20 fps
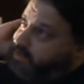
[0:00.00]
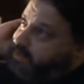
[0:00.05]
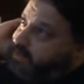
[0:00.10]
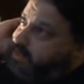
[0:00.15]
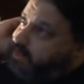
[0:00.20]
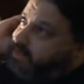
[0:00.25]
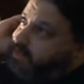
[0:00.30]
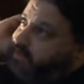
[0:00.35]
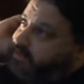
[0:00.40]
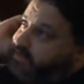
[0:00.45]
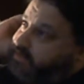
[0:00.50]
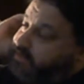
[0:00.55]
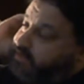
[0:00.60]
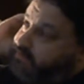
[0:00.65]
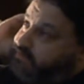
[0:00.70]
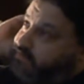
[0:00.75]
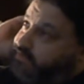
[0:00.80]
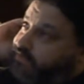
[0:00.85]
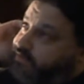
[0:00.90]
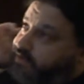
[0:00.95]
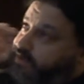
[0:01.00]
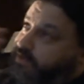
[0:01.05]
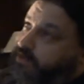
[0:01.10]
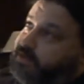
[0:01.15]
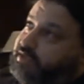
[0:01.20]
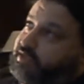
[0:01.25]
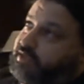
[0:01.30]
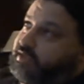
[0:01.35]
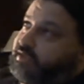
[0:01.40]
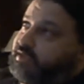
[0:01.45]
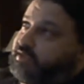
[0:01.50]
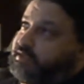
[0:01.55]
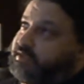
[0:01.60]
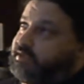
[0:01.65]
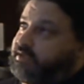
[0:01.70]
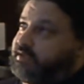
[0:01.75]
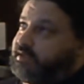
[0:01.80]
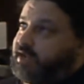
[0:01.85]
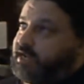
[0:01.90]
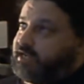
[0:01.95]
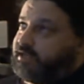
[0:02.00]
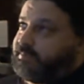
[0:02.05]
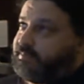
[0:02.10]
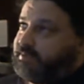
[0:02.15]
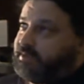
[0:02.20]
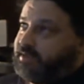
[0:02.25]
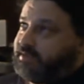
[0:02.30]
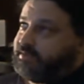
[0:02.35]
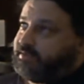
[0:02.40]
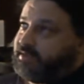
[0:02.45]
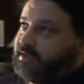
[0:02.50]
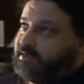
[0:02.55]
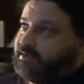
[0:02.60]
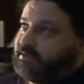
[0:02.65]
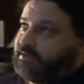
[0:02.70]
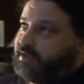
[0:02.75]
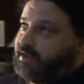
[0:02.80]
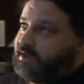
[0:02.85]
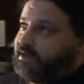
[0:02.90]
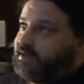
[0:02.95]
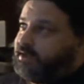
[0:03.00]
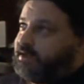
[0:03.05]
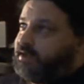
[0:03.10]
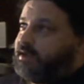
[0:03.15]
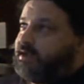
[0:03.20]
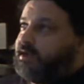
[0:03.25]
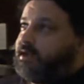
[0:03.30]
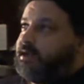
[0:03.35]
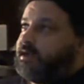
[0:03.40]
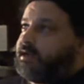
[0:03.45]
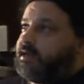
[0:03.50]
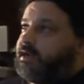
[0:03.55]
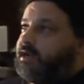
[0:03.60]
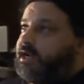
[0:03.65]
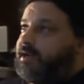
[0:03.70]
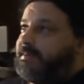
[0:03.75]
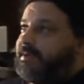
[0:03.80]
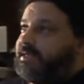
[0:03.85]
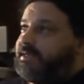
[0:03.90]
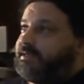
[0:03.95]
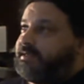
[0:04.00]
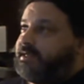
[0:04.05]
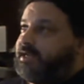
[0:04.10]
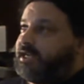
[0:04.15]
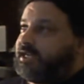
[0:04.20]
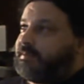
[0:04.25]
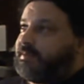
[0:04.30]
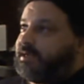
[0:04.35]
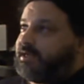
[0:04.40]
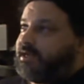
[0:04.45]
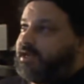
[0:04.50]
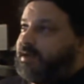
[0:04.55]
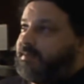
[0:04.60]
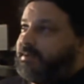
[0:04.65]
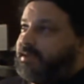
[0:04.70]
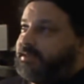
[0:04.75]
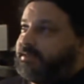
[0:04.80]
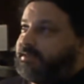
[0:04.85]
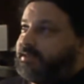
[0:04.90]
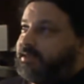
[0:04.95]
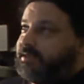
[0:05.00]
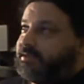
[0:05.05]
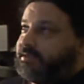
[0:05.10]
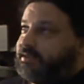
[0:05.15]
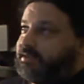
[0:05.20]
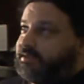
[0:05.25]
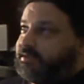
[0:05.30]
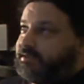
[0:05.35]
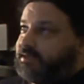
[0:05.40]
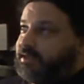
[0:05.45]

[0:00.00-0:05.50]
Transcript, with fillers: I still refer to X-Plus as Comet X, but Comet X is